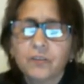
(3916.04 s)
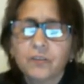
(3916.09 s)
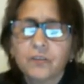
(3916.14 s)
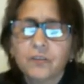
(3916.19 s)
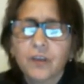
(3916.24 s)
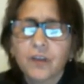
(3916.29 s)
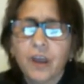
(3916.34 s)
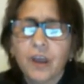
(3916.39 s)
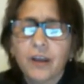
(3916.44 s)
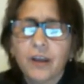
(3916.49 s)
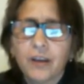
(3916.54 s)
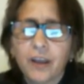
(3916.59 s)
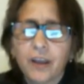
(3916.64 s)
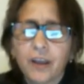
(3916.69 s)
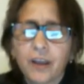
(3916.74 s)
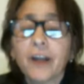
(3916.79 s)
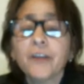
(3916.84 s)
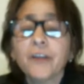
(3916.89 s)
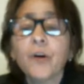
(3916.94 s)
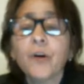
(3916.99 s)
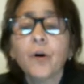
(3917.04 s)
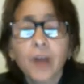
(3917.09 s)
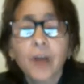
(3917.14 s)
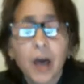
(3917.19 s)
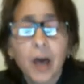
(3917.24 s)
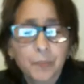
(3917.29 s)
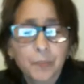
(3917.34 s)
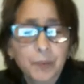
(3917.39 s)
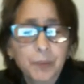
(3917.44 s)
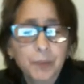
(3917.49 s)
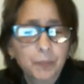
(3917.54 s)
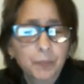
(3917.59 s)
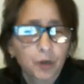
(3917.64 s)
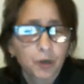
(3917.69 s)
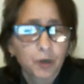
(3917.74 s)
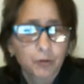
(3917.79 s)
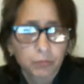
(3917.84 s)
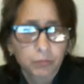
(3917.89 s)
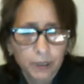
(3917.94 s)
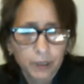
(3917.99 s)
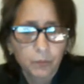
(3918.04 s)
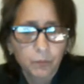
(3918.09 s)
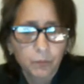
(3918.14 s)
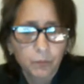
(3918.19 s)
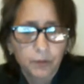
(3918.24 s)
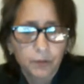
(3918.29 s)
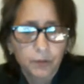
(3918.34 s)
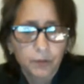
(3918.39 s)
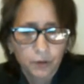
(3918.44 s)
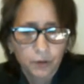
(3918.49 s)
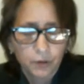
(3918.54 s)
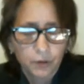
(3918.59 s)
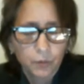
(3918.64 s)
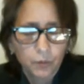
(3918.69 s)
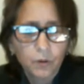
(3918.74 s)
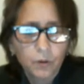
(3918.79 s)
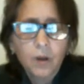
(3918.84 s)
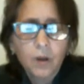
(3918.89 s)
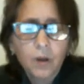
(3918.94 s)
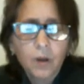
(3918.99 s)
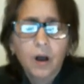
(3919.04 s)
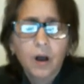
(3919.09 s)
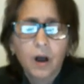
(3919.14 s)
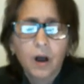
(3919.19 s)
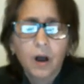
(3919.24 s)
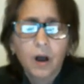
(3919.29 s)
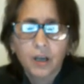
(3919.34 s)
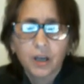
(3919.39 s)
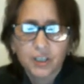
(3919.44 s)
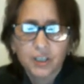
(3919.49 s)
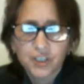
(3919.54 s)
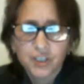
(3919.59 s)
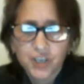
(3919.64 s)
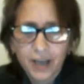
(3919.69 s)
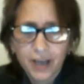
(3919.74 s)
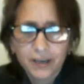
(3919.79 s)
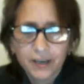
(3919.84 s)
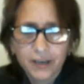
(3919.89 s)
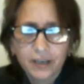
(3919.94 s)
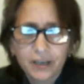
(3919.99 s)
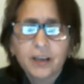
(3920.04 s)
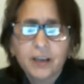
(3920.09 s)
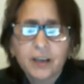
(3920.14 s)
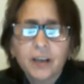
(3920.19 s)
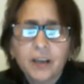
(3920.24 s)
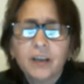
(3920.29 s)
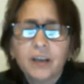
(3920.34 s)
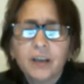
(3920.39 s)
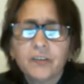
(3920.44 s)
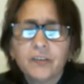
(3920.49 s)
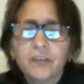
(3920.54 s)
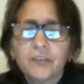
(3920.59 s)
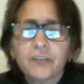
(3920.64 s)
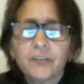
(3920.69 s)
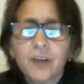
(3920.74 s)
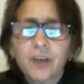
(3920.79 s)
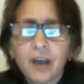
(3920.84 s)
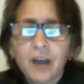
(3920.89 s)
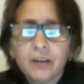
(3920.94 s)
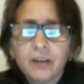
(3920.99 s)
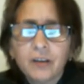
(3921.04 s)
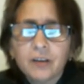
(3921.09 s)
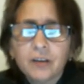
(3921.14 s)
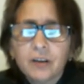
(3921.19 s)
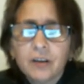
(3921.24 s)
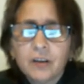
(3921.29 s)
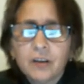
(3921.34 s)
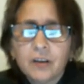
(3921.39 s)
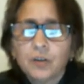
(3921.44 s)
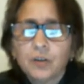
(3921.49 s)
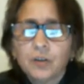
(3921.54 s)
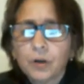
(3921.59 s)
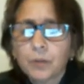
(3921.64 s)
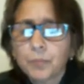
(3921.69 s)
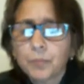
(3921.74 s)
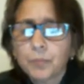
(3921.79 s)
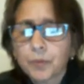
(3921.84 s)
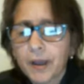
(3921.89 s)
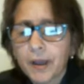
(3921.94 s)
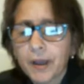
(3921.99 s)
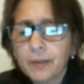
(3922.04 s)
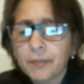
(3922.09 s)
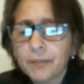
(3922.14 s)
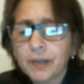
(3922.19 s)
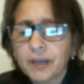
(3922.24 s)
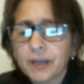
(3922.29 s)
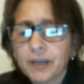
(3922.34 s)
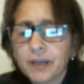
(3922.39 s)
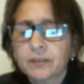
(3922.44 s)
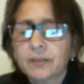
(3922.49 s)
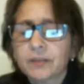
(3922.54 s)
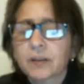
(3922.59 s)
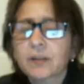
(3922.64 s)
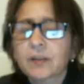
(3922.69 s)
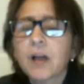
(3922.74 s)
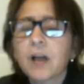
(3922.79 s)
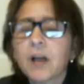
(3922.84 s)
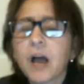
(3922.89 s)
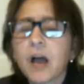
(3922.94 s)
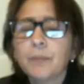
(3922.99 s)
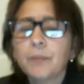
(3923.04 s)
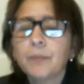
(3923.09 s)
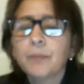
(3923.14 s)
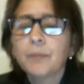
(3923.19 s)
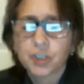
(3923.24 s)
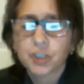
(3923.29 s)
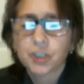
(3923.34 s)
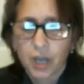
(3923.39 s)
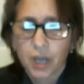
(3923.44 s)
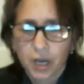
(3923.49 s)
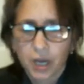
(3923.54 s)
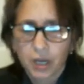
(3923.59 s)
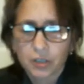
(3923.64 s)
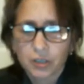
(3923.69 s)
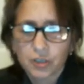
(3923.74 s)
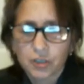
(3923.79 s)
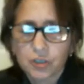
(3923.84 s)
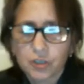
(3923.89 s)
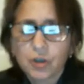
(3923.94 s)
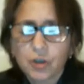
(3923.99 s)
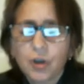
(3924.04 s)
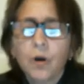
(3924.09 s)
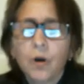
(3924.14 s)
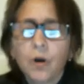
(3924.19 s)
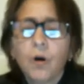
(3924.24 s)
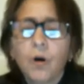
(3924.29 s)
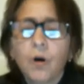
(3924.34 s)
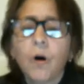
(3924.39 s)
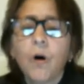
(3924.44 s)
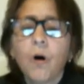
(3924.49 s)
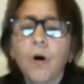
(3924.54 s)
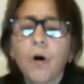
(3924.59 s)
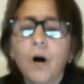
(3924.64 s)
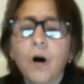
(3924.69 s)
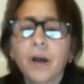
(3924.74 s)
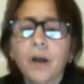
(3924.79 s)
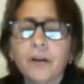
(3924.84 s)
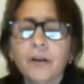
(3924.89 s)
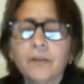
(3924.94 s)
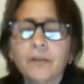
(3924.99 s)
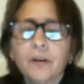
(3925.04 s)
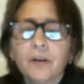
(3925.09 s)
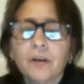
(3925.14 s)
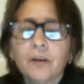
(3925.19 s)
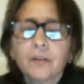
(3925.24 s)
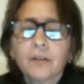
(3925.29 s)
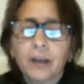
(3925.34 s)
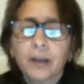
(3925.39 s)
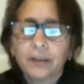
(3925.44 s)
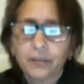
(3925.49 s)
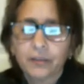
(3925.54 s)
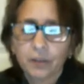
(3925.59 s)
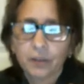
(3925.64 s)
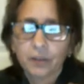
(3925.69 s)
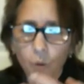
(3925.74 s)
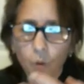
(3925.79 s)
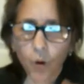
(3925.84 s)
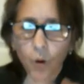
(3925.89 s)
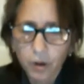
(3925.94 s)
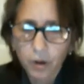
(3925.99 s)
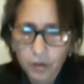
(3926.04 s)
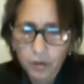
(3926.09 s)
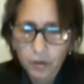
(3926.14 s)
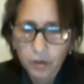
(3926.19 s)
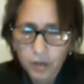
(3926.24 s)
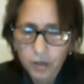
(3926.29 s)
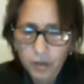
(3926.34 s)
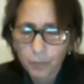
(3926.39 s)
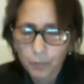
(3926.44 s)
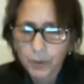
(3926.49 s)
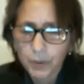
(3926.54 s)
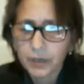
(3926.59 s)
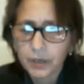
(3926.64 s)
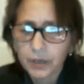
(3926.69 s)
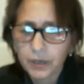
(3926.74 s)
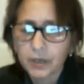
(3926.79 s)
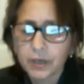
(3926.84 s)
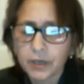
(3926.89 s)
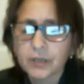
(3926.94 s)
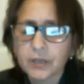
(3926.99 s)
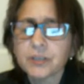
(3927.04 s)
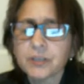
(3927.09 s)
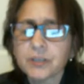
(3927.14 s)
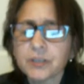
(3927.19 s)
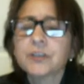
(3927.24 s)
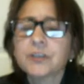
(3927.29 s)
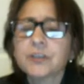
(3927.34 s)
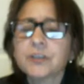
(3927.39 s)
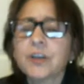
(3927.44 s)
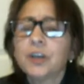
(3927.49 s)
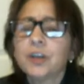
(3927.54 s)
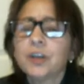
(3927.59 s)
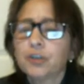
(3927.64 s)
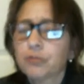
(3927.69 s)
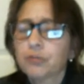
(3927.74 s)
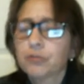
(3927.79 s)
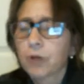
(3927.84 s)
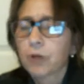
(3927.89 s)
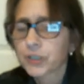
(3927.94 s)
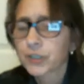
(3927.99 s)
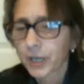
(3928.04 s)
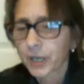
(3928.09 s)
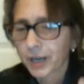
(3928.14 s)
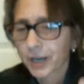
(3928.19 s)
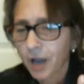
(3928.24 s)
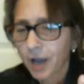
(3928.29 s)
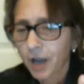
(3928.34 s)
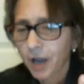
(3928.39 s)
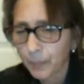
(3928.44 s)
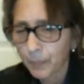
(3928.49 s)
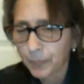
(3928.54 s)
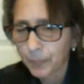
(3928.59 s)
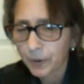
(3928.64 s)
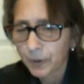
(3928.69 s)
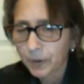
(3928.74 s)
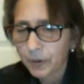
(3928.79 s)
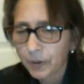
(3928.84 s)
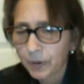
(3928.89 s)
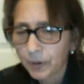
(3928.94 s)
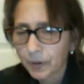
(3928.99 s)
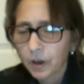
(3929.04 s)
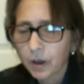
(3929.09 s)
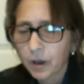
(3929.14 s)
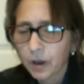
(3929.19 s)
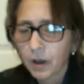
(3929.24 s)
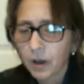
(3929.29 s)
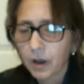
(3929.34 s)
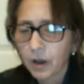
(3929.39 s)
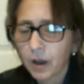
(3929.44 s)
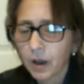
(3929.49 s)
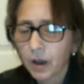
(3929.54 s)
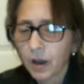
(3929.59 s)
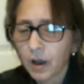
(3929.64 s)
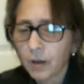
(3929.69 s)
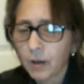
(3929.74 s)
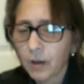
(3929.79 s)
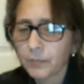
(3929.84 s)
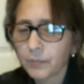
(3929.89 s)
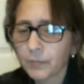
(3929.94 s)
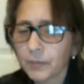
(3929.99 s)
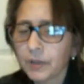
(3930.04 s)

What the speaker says: and I know a lot of people agree with you, Jenny, is that you're blaming the climate change on like the oil companies drudging up um,